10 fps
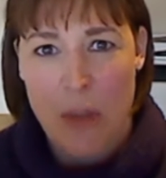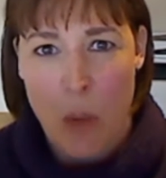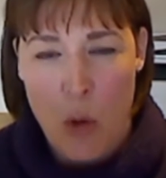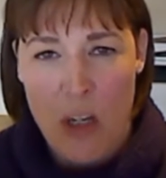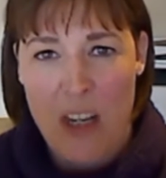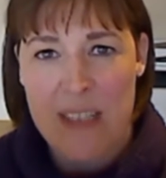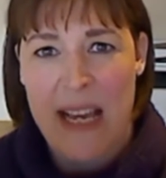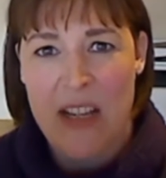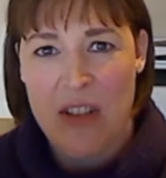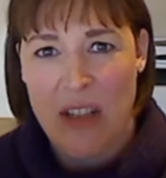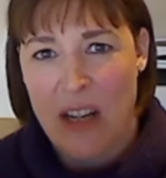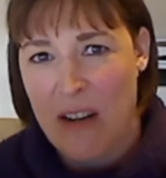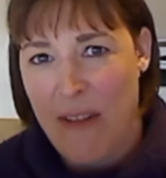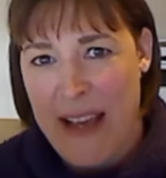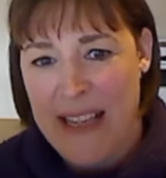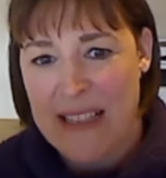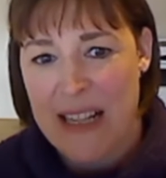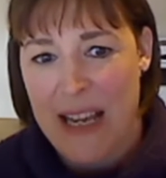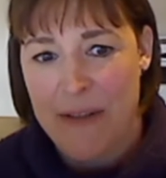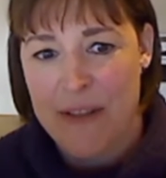some organisation and a
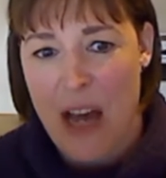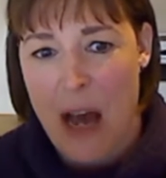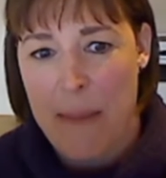facelift,